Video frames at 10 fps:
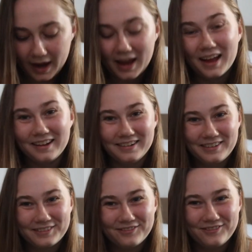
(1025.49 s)

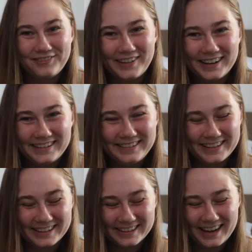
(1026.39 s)
And my
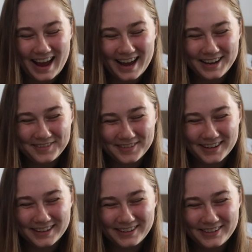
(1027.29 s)
daily
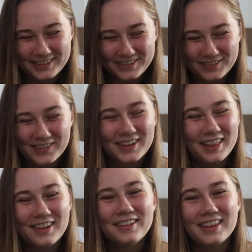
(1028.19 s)
average for
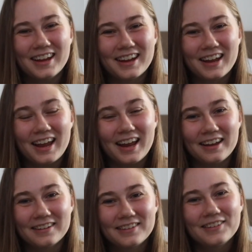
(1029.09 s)
clothing
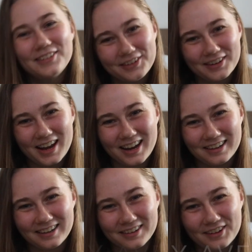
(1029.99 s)
is 2
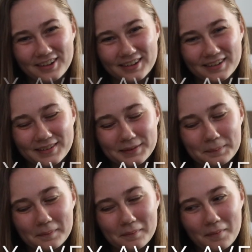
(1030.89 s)
Canadian dollars.
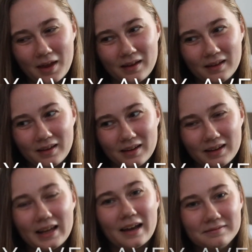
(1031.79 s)

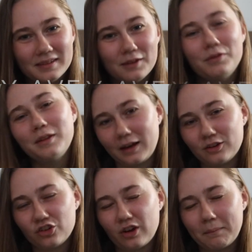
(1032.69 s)
Yeah, if you like
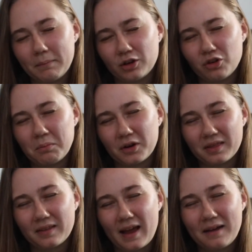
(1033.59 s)
to shop, budget more
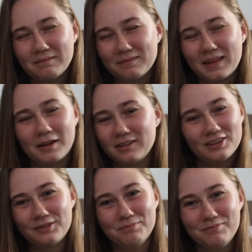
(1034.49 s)
than that.
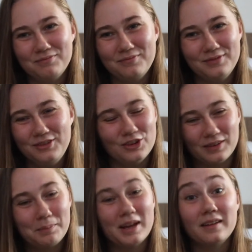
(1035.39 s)
That's
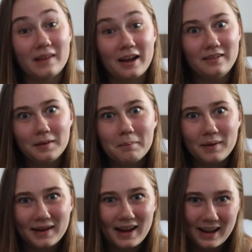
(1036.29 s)
just because I didn't
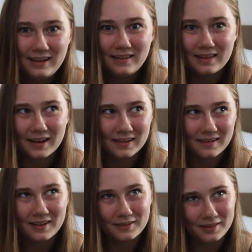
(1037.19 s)
buy anything
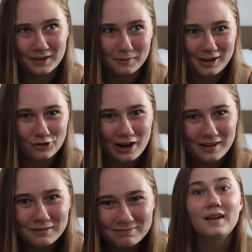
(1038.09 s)
other than a rain
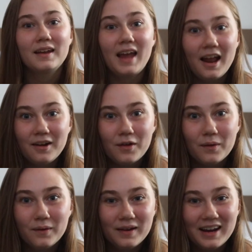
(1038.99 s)
jacket.
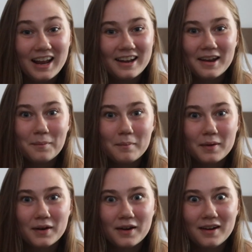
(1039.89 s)
Category
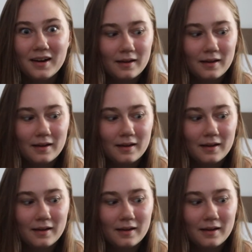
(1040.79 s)
number